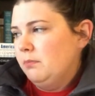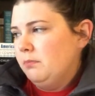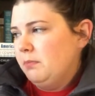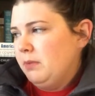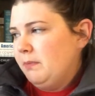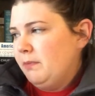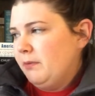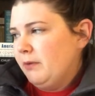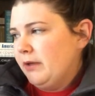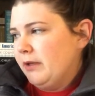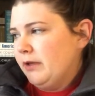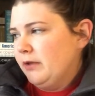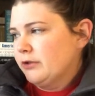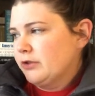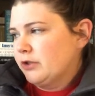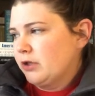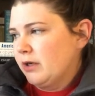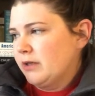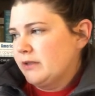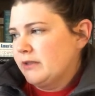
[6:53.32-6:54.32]
People kill
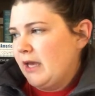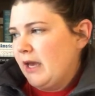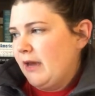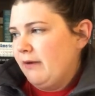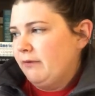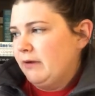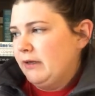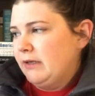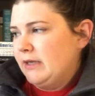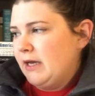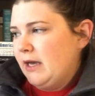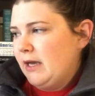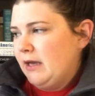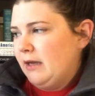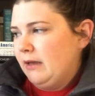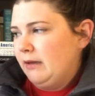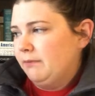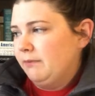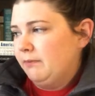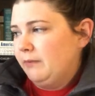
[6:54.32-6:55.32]
sharks every
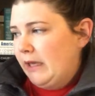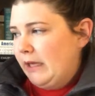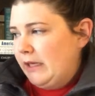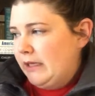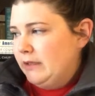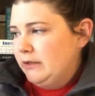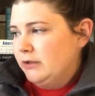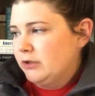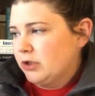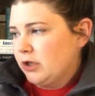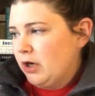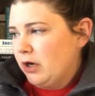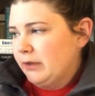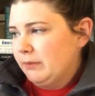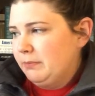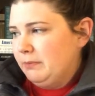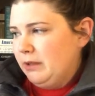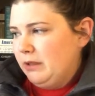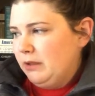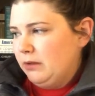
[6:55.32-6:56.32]
day. They eat
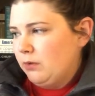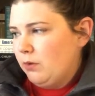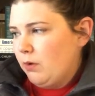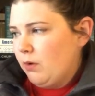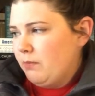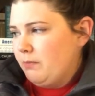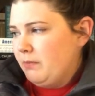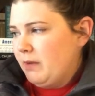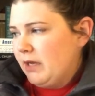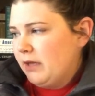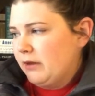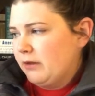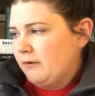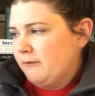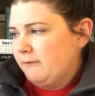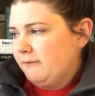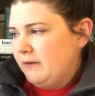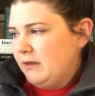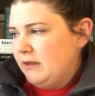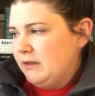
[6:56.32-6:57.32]
shark meat or make their
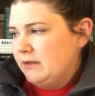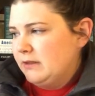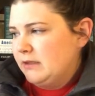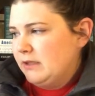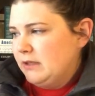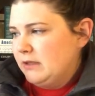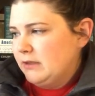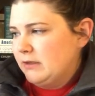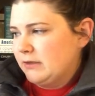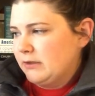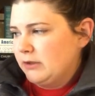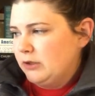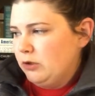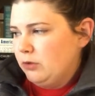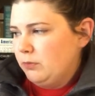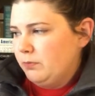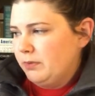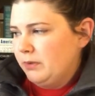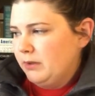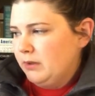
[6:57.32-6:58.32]
fins into
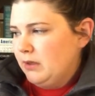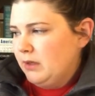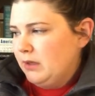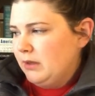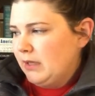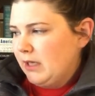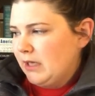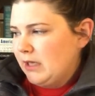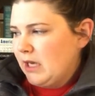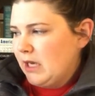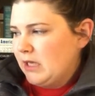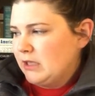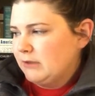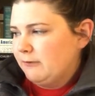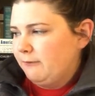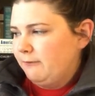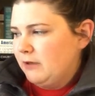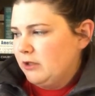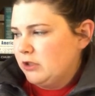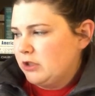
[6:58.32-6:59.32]
soup. They catch
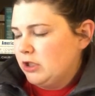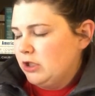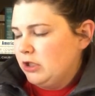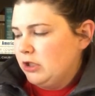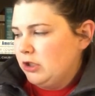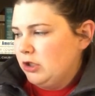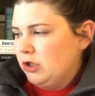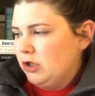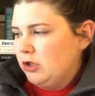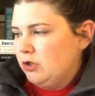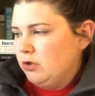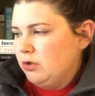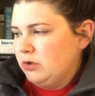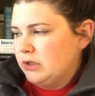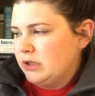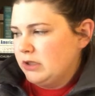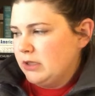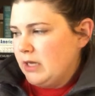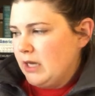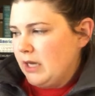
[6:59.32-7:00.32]
fish in
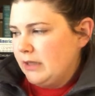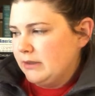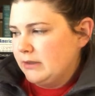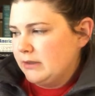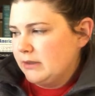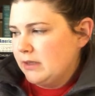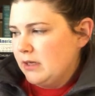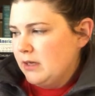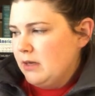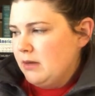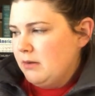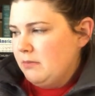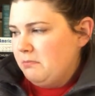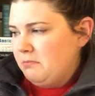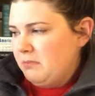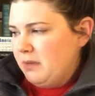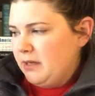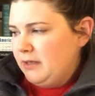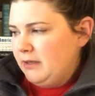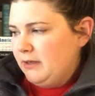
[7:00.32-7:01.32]
huge nets.
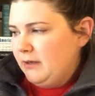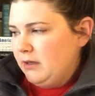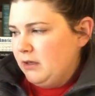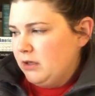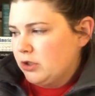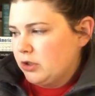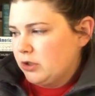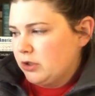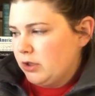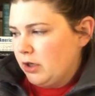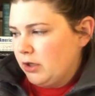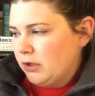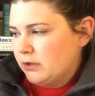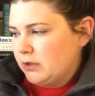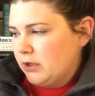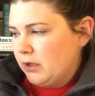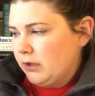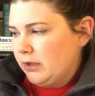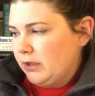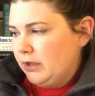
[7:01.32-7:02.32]
Many sharks
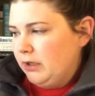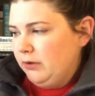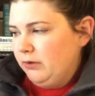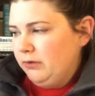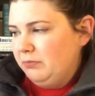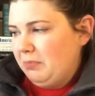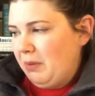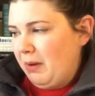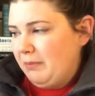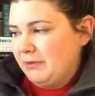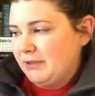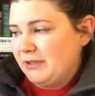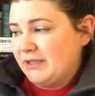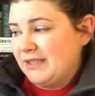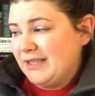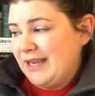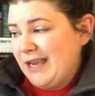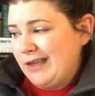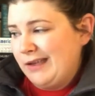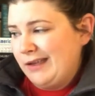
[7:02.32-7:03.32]
are killed by
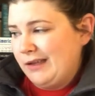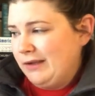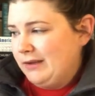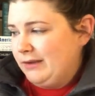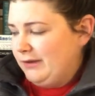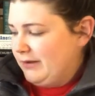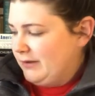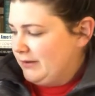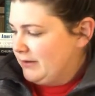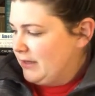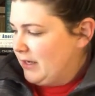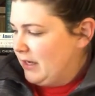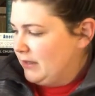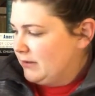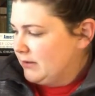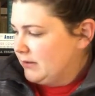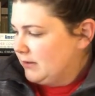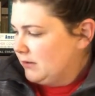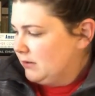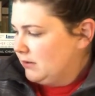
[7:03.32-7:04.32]
mistake in these
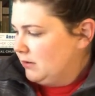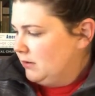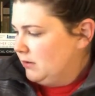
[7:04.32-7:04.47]
nets.